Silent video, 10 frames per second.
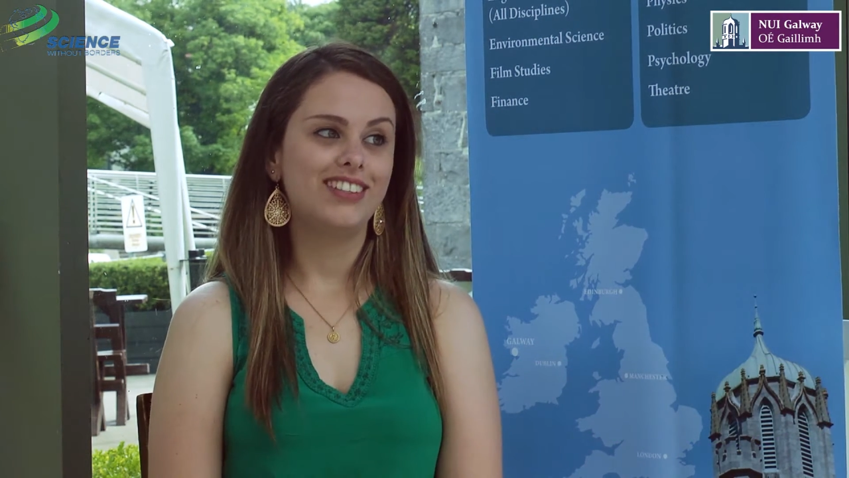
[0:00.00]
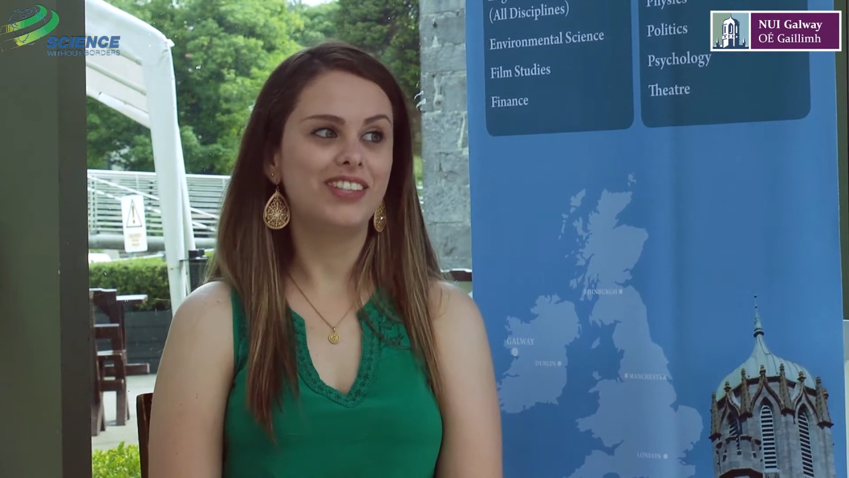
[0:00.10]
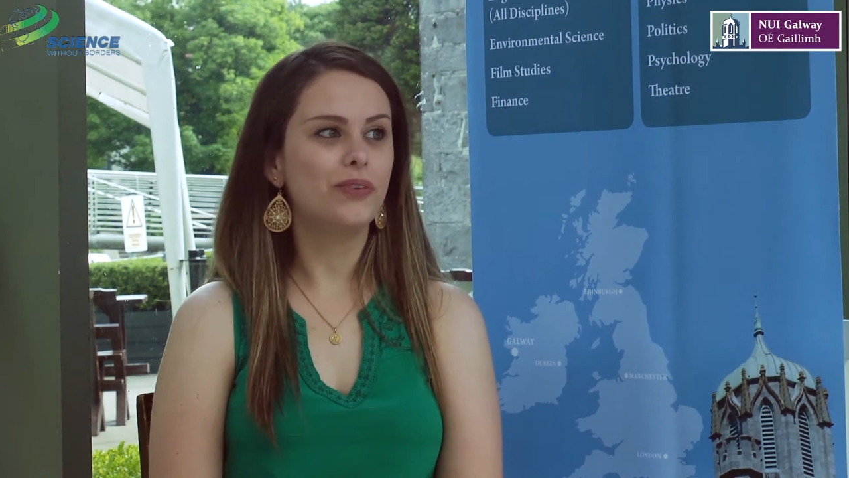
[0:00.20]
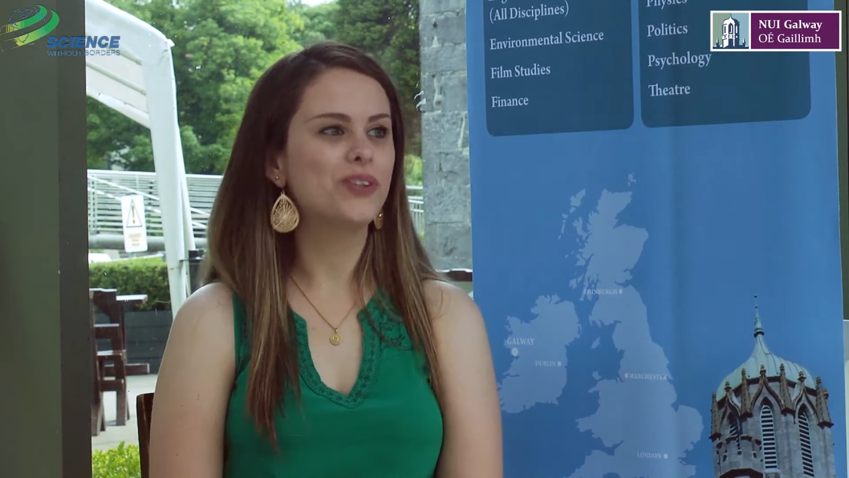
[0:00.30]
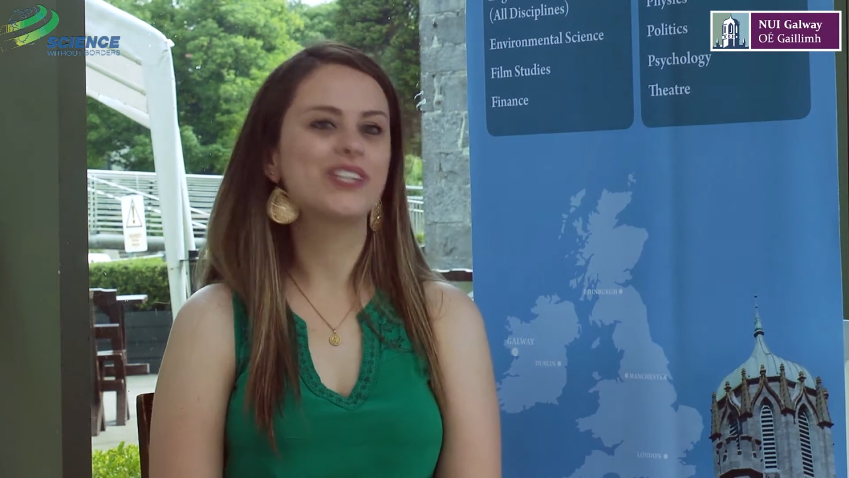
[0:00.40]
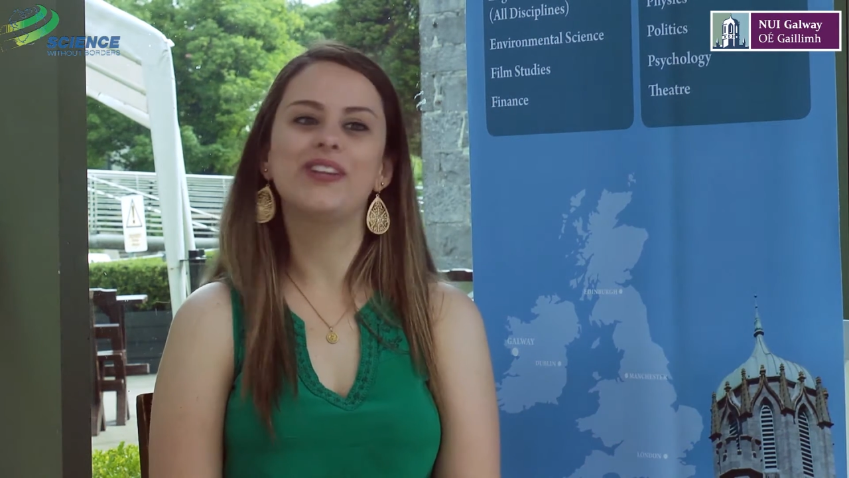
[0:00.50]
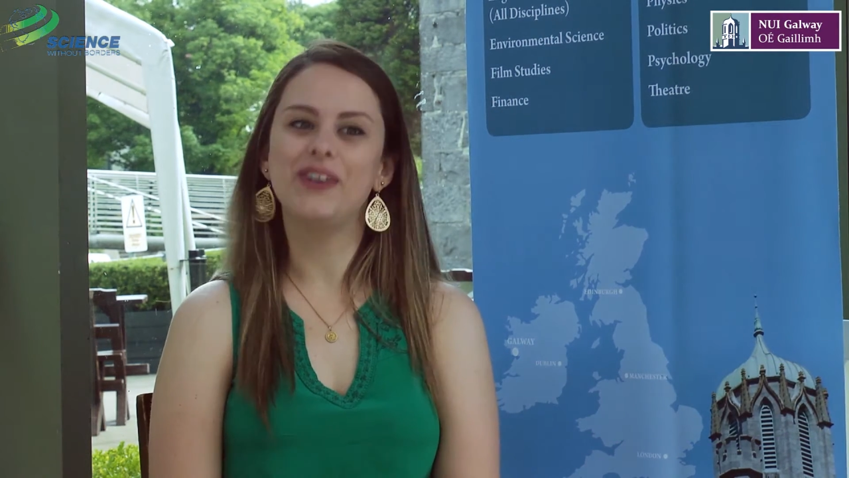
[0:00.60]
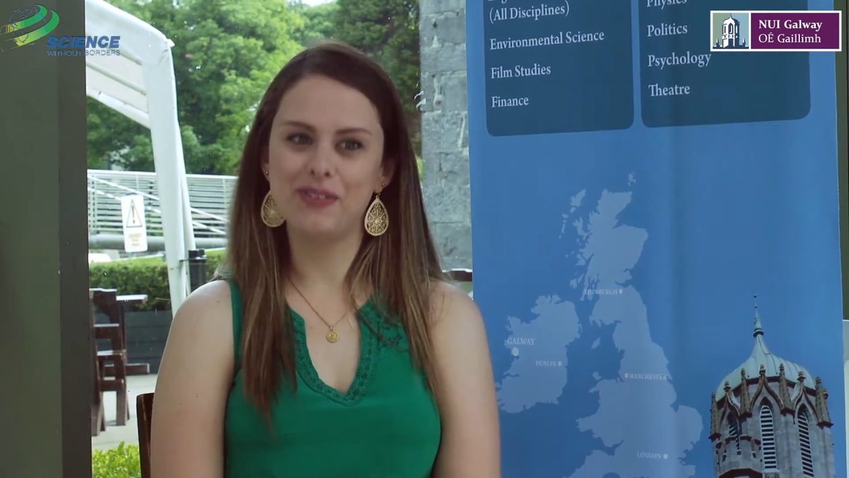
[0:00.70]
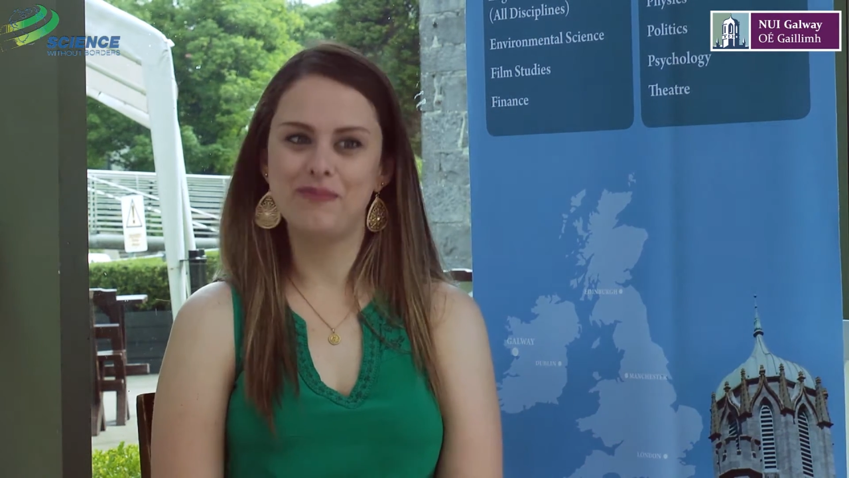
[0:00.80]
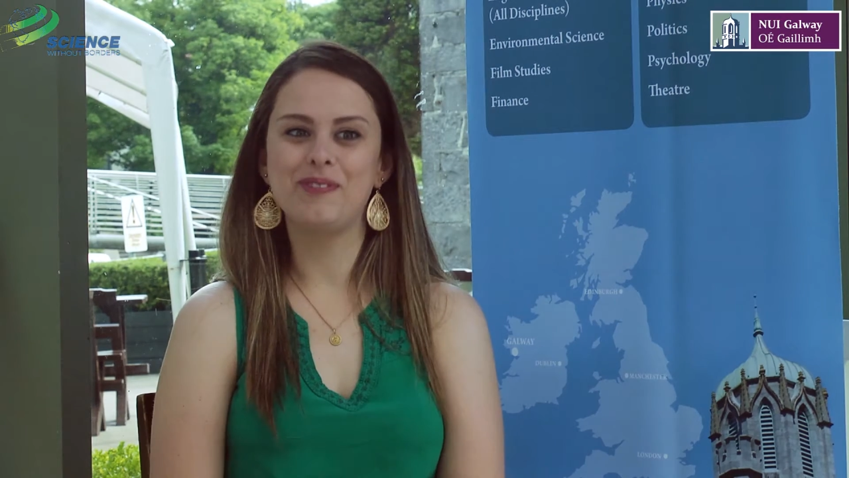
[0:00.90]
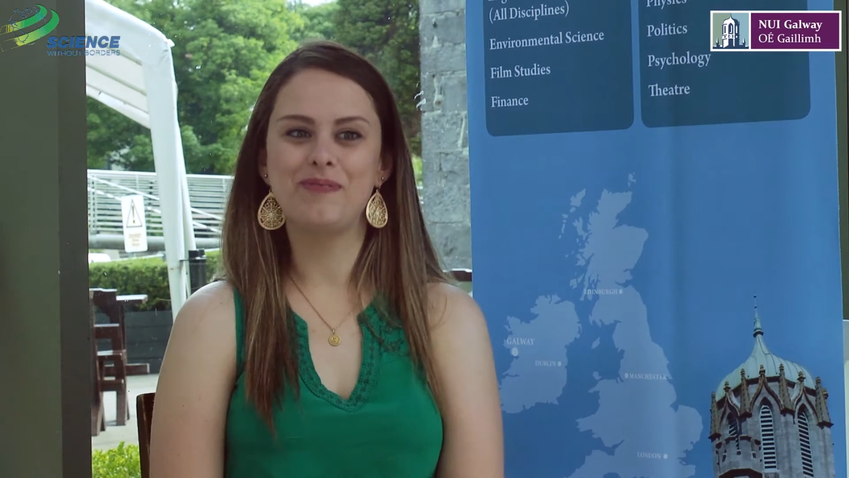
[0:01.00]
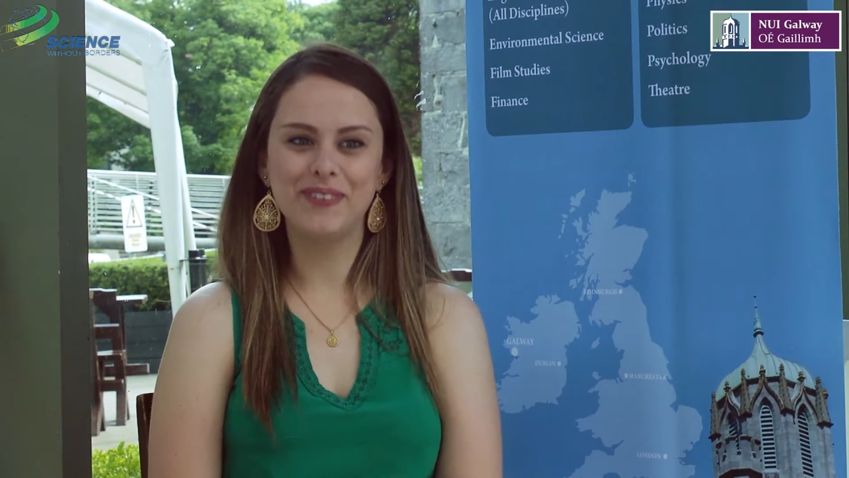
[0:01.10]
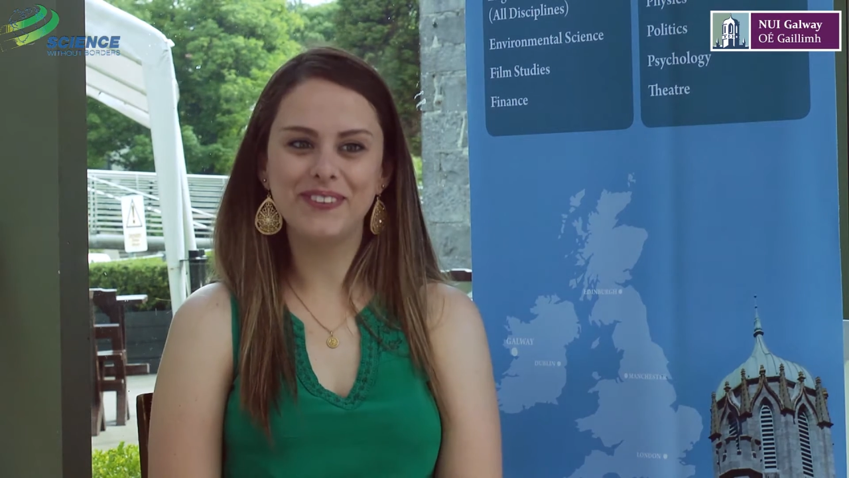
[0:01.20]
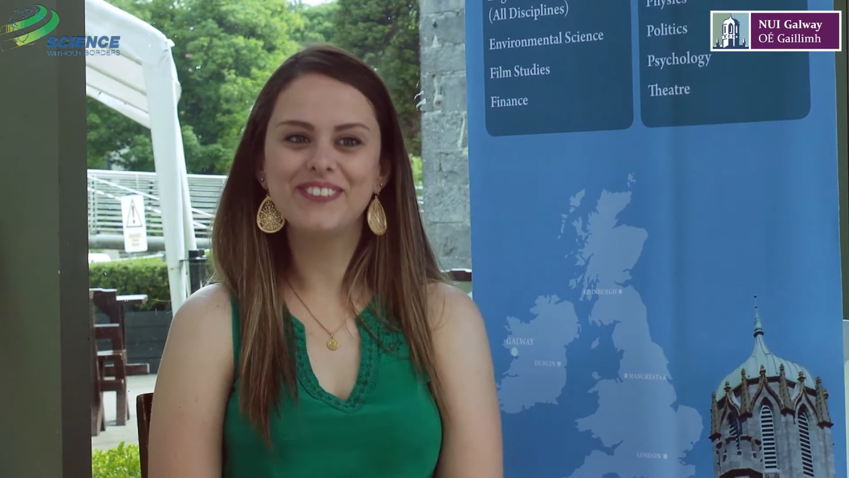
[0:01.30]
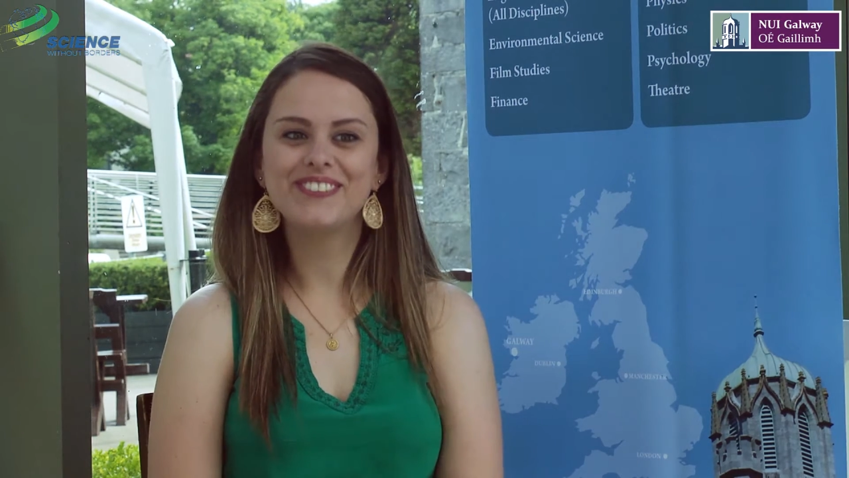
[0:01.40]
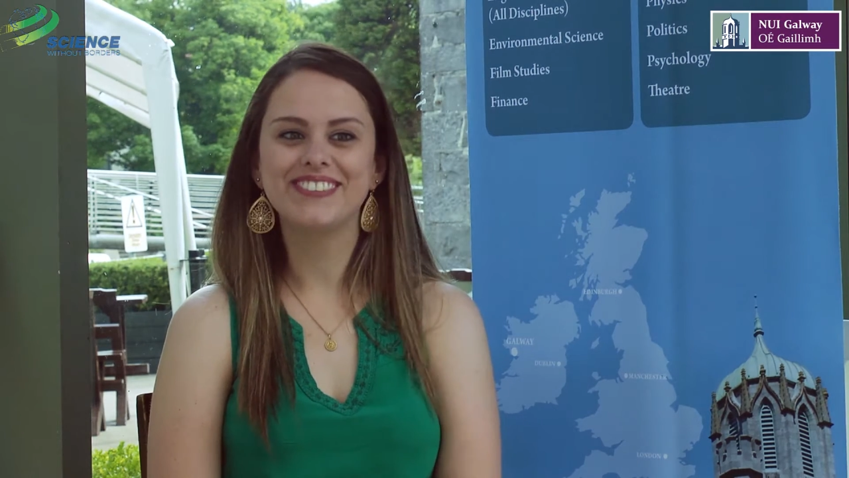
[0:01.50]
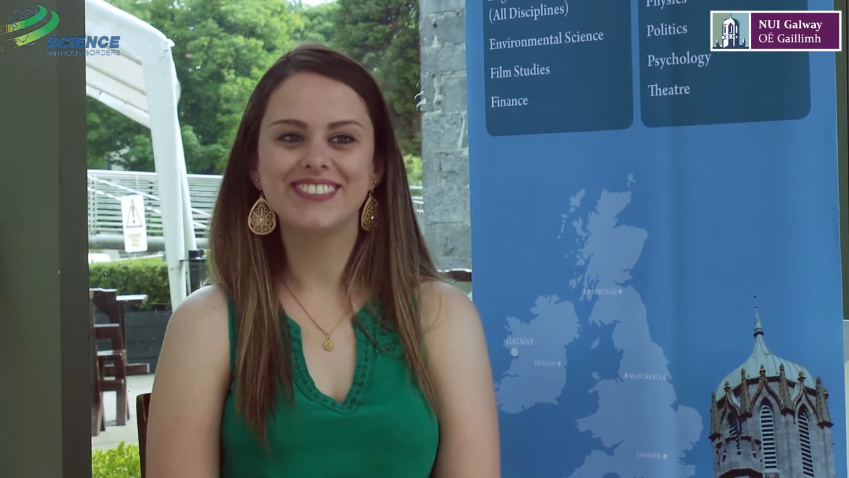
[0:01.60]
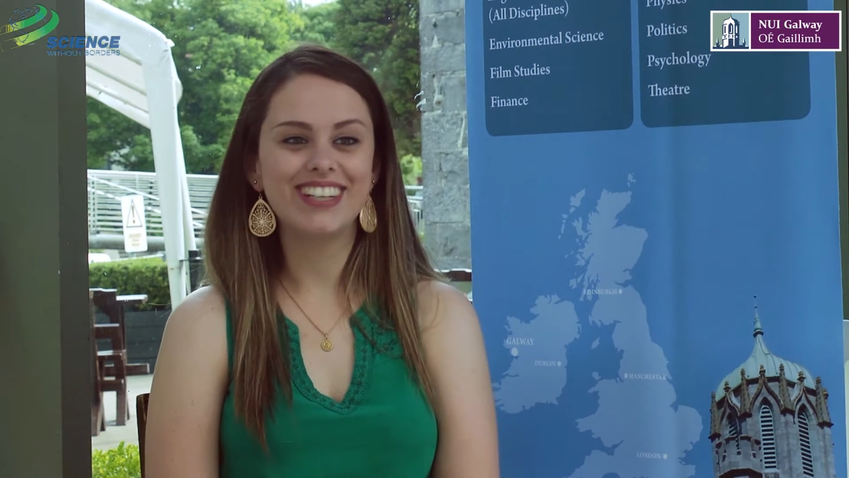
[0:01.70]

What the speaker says: there was a lot of people,